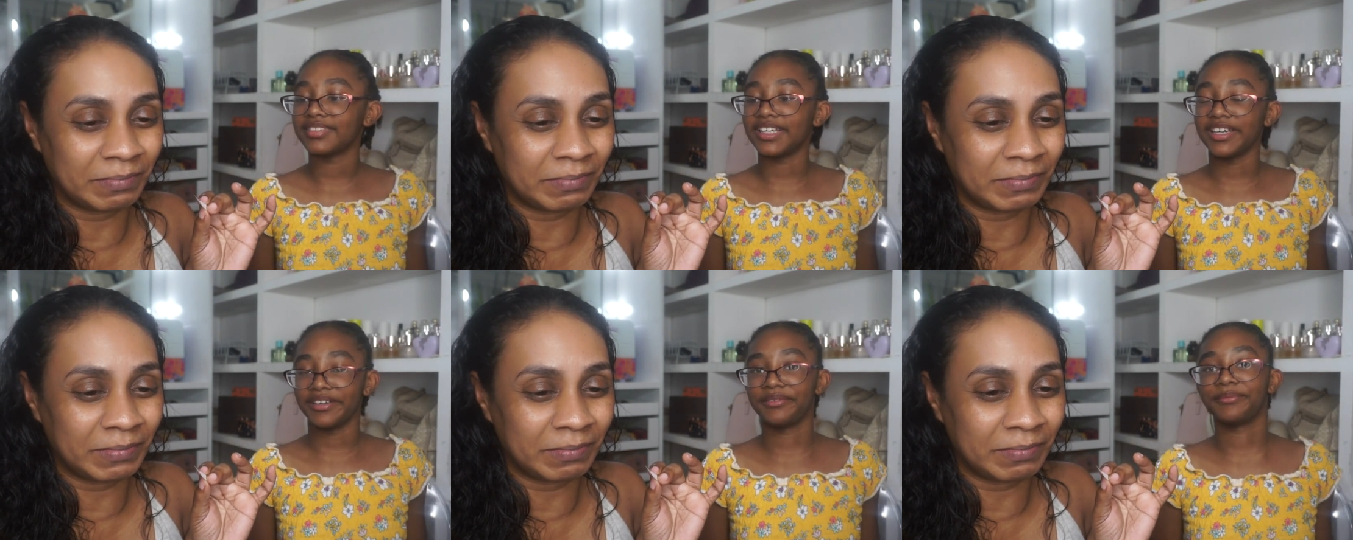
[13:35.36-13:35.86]

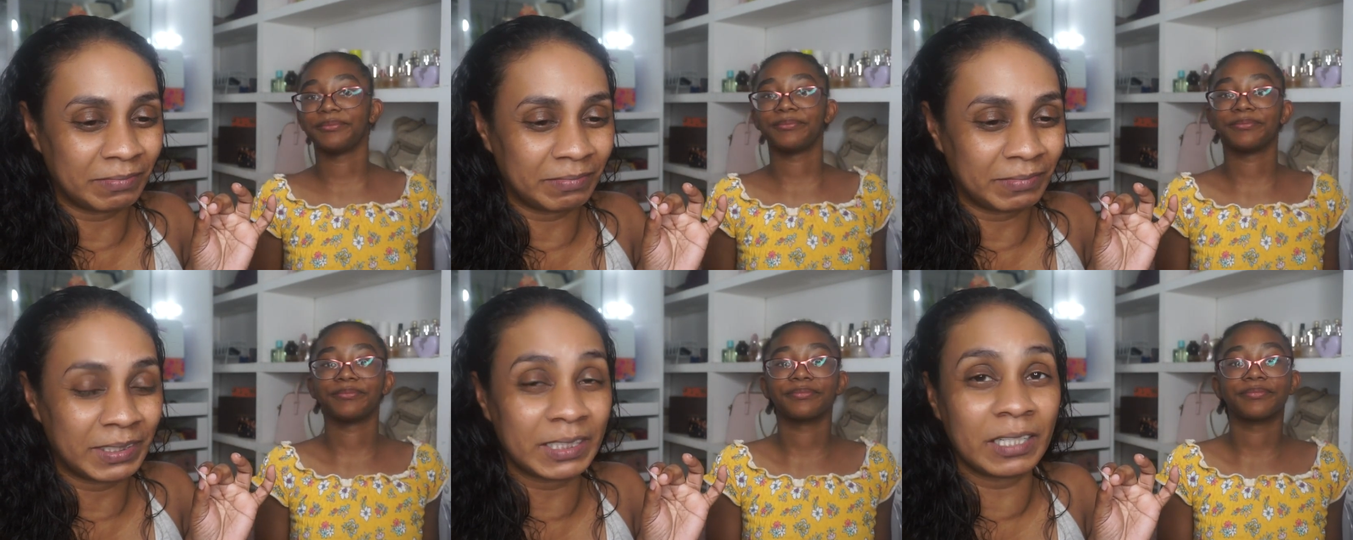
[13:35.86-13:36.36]
Speaker 1: yeah.
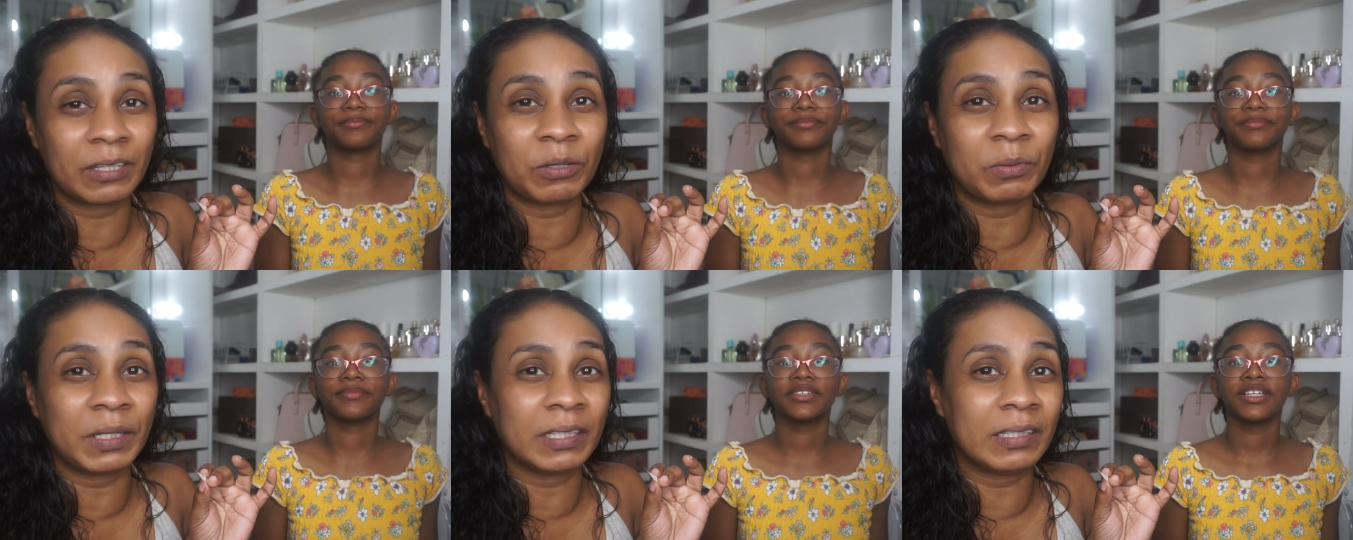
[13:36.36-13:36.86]
Speaker 2: take
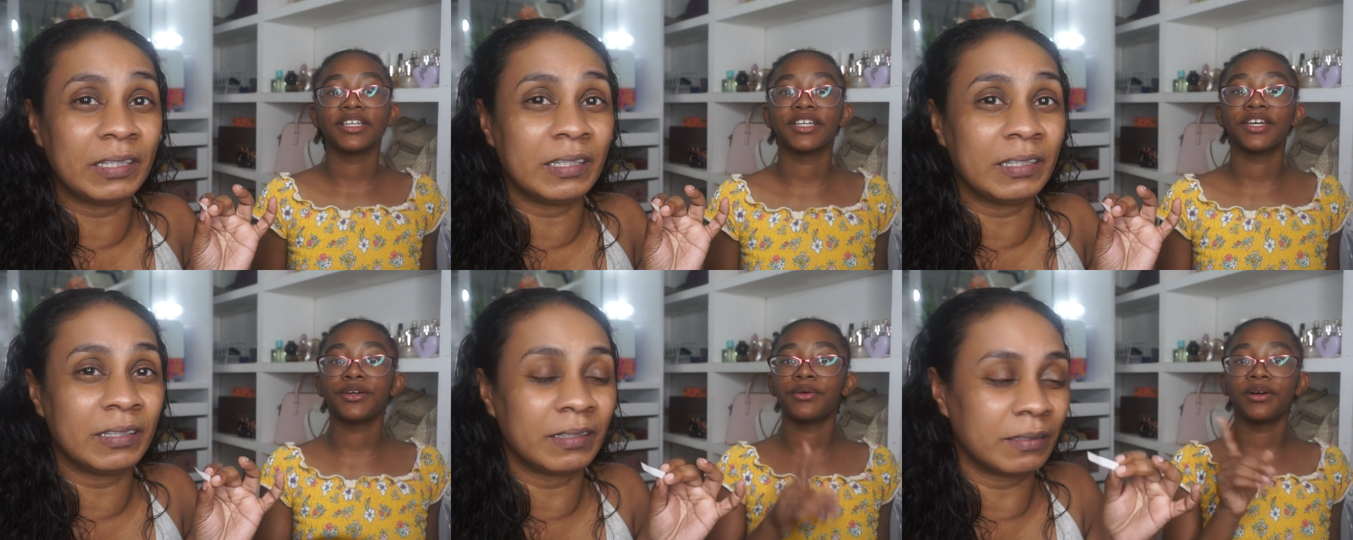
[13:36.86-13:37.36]
away
Speaker 1: the...
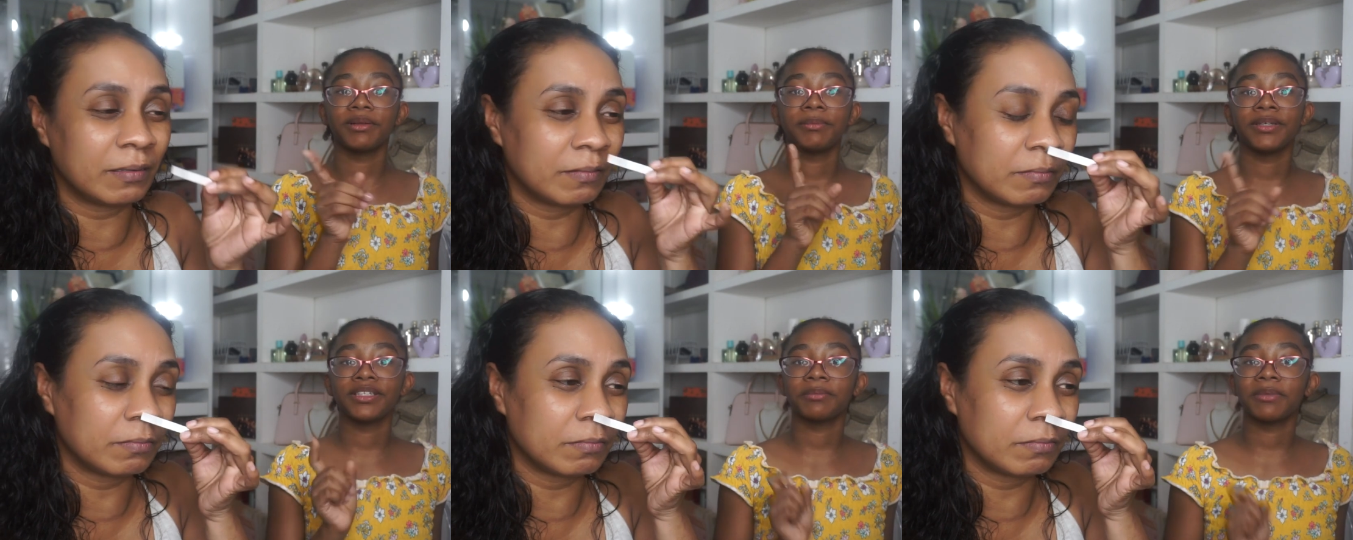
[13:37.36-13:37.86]
You don't
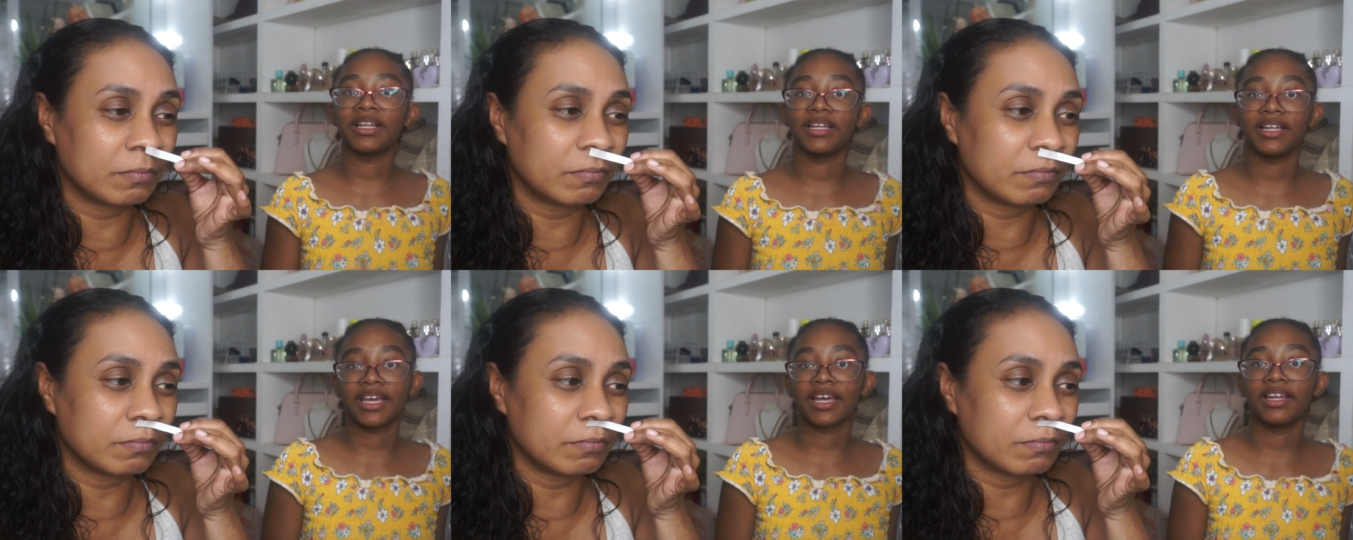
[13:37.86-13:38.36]
want to be smelling
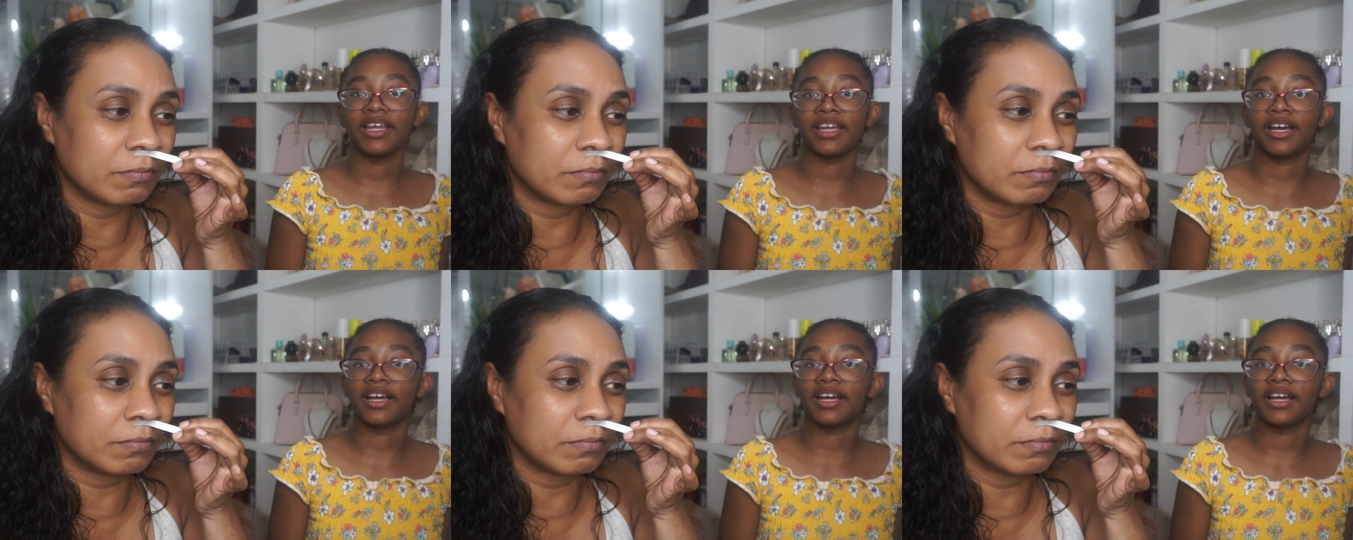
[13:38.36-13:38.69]
like a dead